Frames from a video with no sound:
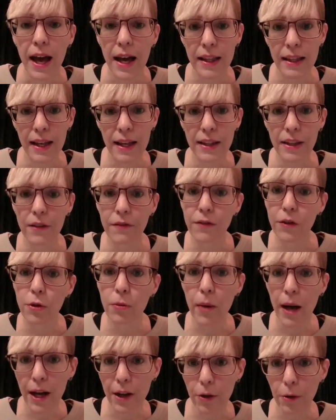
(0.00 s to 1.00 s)
And then the
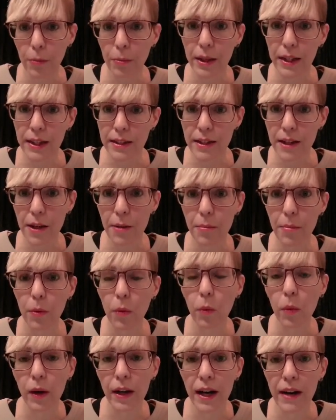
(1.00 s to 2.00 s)
view model picks up
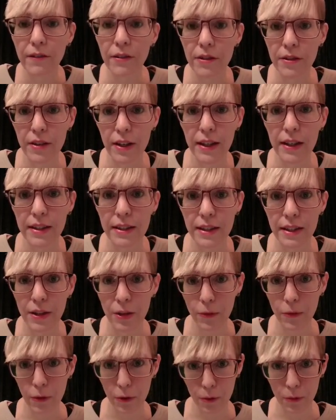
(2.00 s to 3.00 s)
whatever is
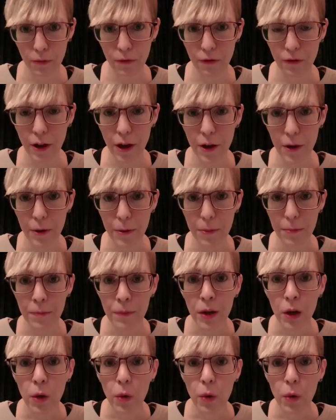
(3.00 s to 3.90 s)
in the room flow